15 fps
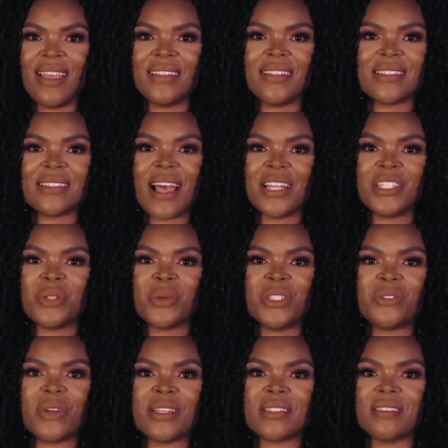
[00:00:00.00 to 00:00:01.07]
designed to
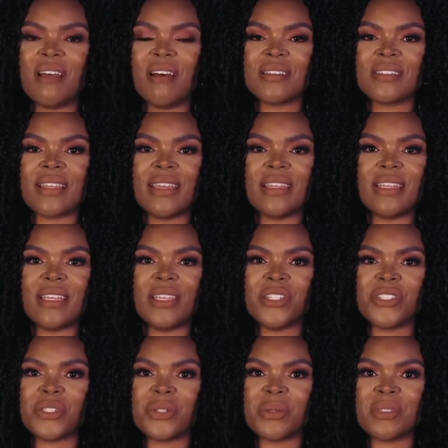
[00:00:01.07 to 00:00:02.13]
address longstanding
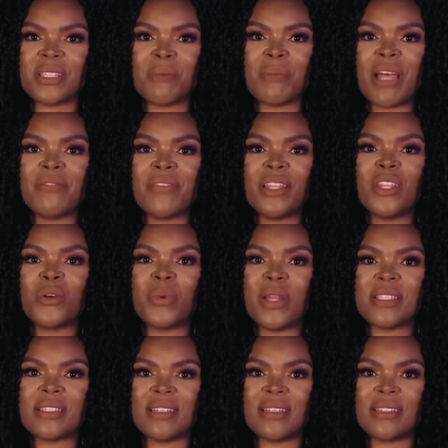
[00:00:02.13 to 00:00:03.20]
issues that my fellow
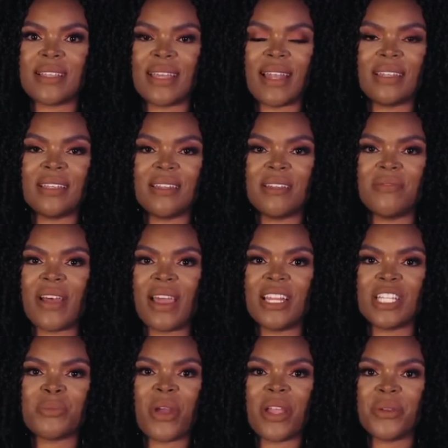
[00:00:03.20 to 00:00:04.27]
residents had identified
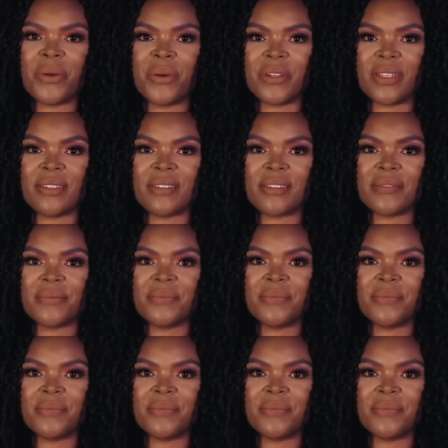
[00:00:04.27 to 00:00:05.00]
as priorities.